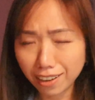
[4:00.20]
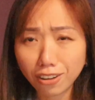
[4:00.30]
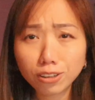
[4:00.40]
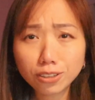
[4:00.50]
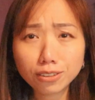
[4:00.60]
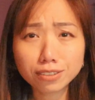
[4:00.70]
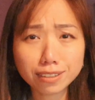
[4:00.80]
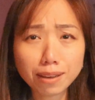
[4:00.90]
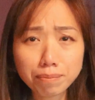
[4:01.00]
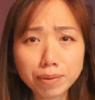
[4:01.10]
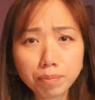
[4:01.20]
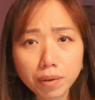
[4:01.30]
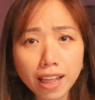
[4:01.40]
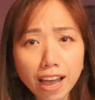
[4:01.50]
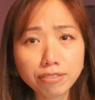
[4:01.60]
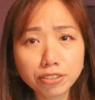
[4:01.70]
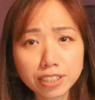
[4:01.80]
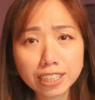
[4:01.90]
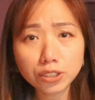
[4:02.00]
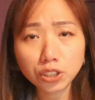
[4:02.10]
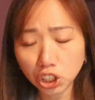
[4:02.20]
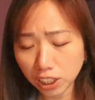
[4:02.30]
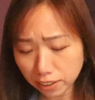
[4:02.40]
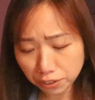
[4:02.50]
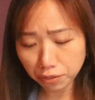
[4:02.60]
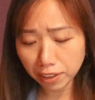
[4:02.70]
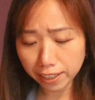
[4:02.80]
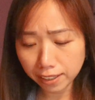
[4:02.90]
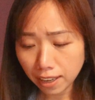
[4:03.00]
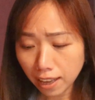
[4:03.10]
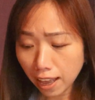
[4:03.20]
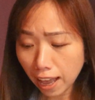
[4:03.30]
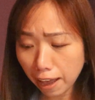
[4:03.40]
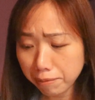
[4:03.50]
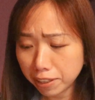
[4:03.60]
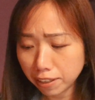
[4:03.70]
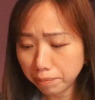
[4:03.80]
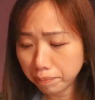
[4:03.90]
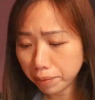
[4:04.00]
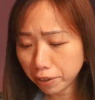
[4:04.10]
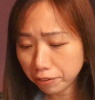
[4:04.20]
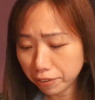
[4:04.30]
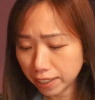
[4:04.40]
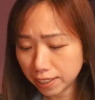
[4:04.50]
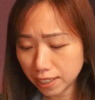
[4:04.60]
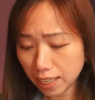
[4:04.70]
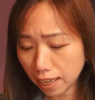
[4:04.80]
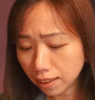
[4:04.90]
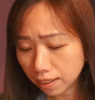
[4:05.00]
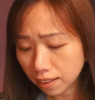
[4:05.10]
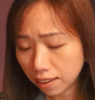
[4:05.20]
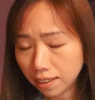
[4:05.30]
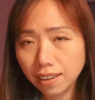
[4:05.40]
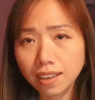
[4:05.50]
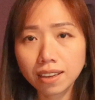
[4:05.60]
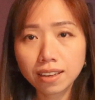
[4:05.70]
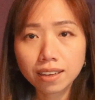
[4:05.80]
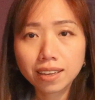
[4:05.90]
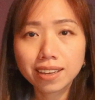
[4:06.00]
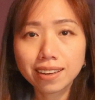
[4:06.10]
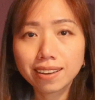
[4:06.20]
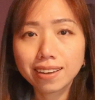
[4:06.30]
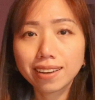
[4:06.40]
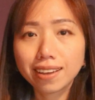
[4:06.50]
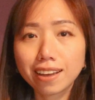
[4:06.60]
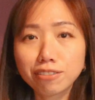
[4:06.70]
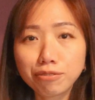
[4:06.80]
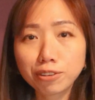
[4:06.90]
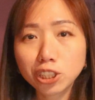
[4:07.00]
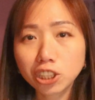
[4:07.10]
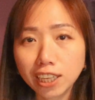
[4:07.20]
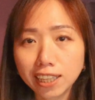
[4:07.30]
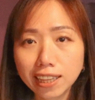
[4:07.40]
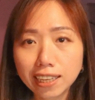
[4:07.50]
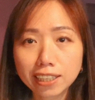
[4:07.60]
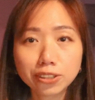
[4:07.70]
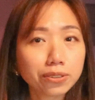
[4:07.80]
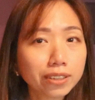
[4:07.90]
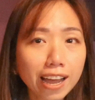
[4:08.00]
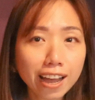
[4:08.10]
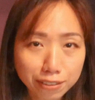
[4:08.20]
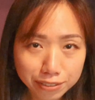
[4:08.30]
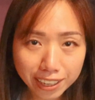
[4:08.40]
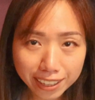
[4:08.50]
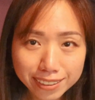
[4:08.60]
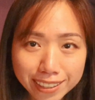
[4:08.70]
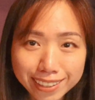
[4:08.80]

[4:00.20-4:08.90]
Although some people have a really good genes of like having that perfect skin, unfortunately I don't have that.